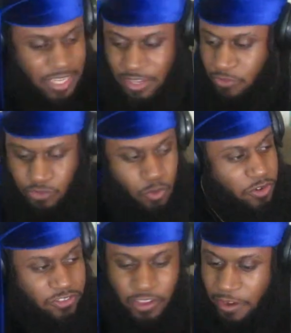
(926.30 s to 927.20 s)

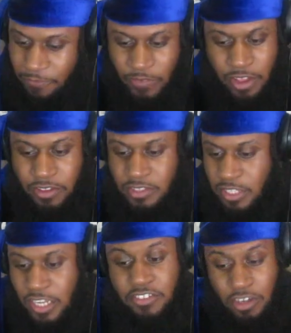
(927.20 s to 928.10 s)
Source signing file?
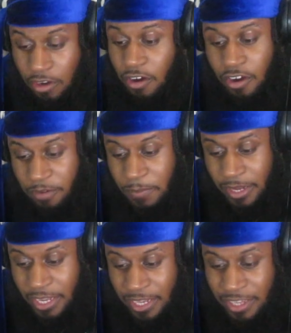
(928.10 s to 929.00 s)
I done hard, my
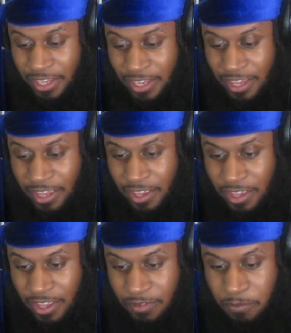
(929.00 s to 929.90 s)
guy.
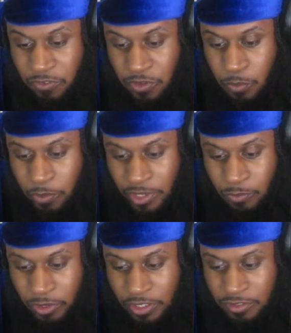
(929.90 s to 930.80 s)
Especially when he
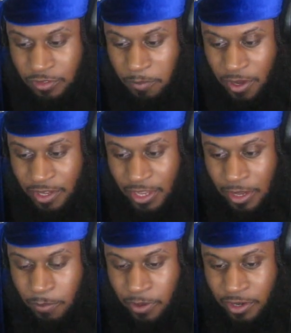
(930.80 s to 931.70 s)
releases
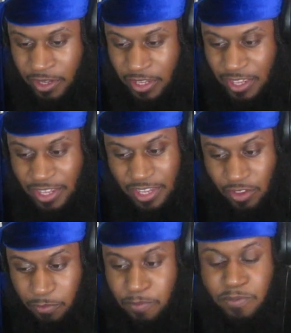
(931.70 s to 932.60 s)
Bankai, bro. That
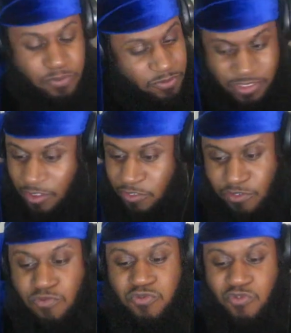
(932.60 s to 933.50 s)
was that was
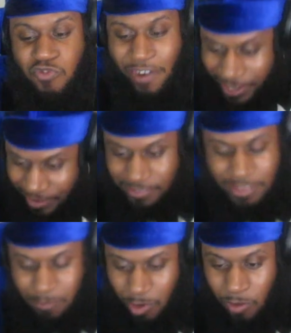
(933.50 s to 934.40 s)
crazy,
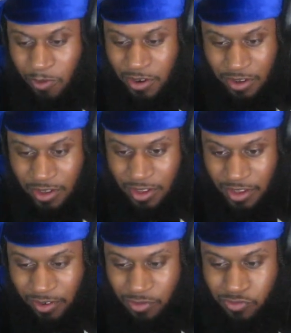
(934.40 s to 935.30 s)
bro.
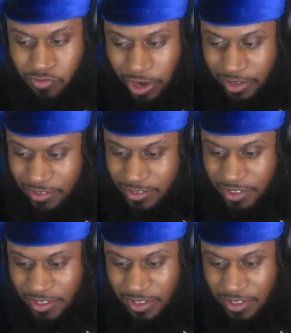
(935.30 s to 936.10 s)
Crazy.